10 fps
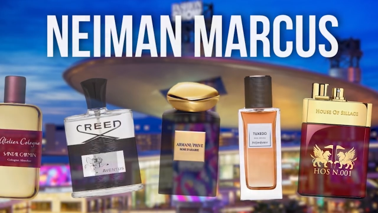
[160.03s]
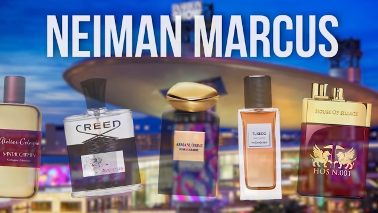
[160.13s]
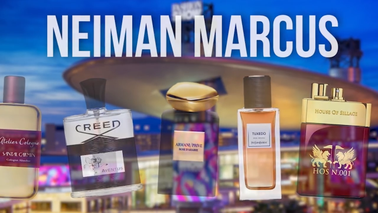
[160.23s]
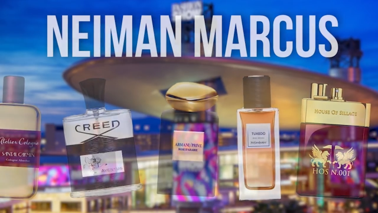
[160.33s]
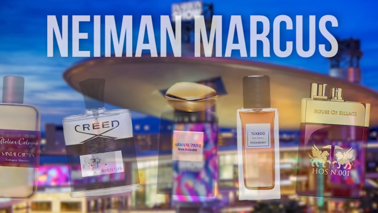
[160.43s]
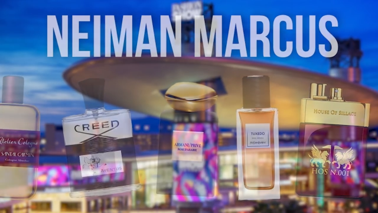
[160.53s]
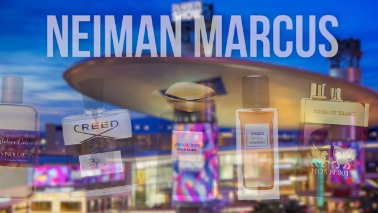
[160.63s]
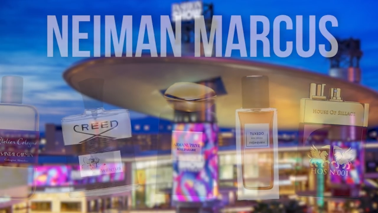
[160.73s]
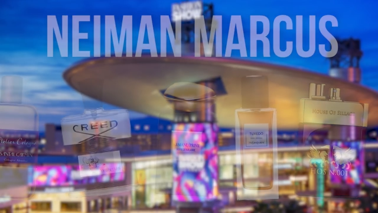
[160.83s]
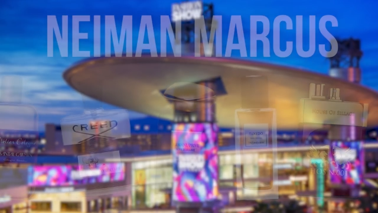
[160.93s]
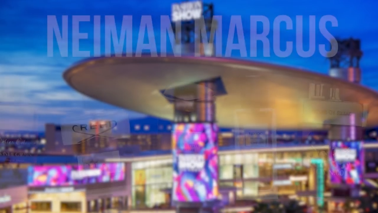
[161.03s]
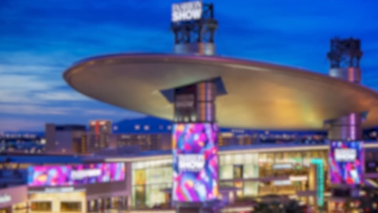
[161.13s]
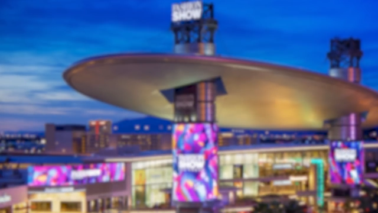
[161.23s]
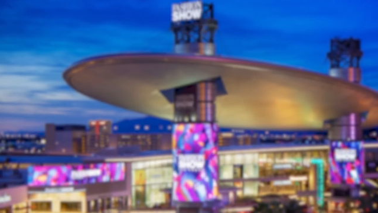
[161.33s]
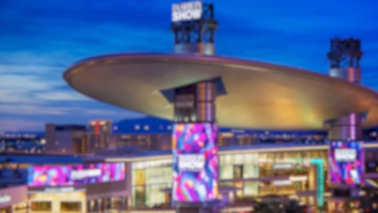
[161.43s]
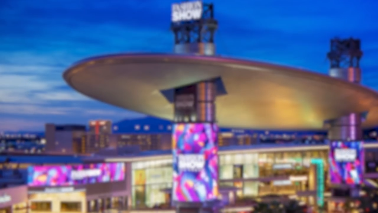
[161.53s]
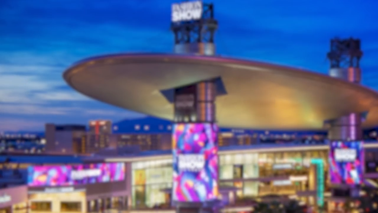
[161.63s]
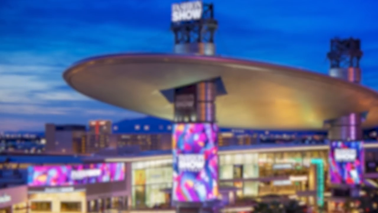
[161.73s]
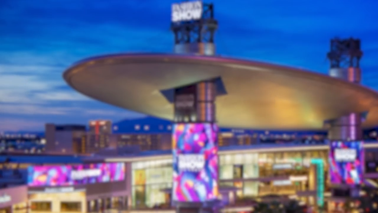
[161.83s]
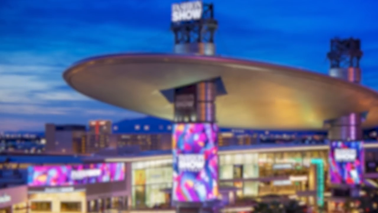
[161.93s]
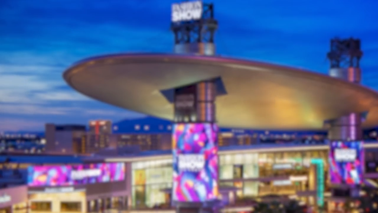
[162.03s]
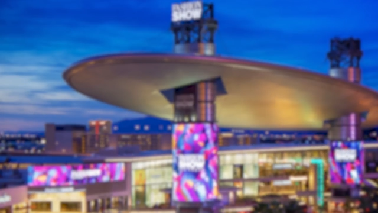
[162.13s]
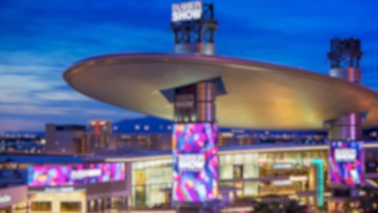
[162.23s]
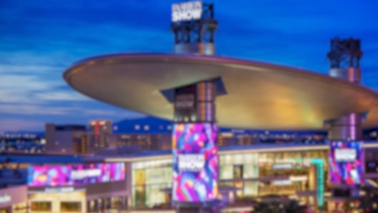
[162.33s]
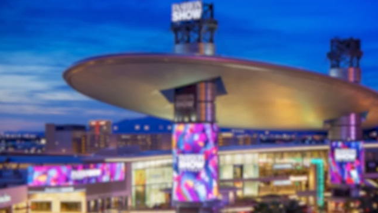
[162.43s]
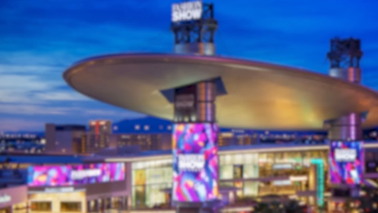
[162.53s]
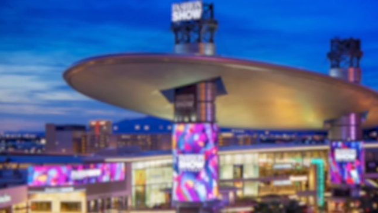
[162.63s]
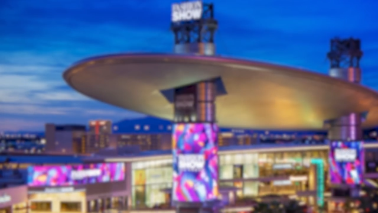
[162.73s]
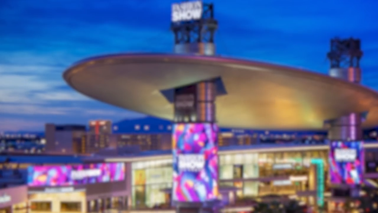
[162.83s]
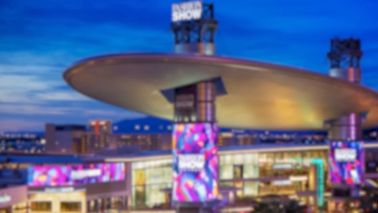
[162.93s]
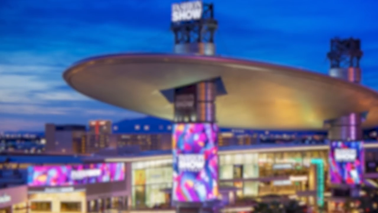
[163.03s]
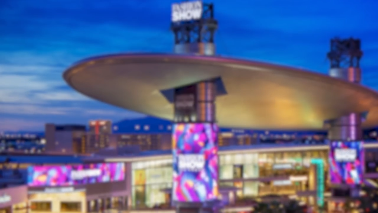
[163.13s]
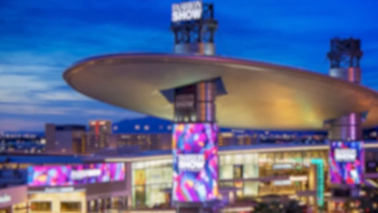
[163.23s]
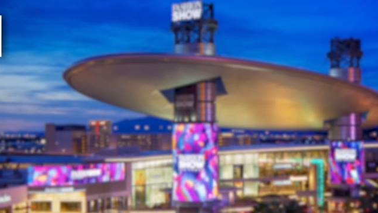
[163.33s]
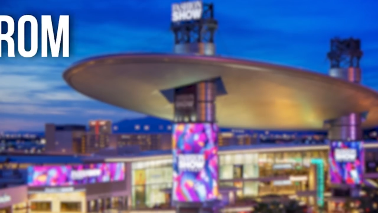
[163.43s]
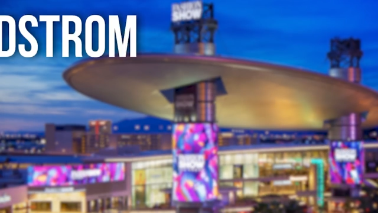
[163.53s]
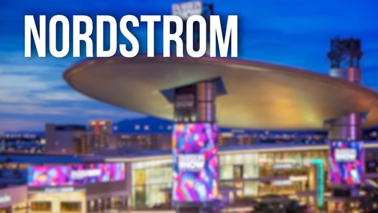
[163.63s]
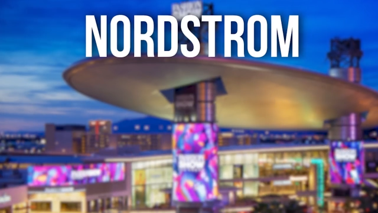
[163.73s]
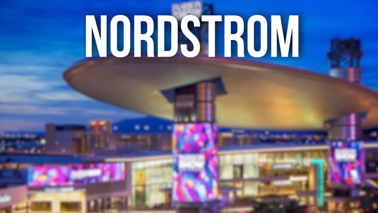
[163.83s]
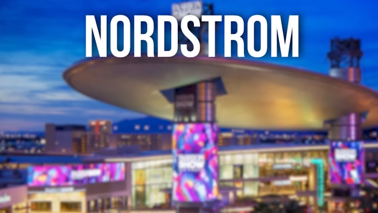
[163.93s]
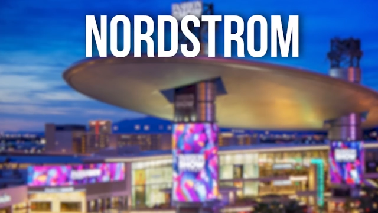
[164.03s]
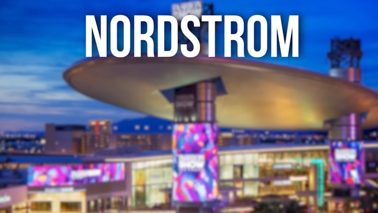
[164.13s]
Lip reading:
Nobody's mouth can be seen.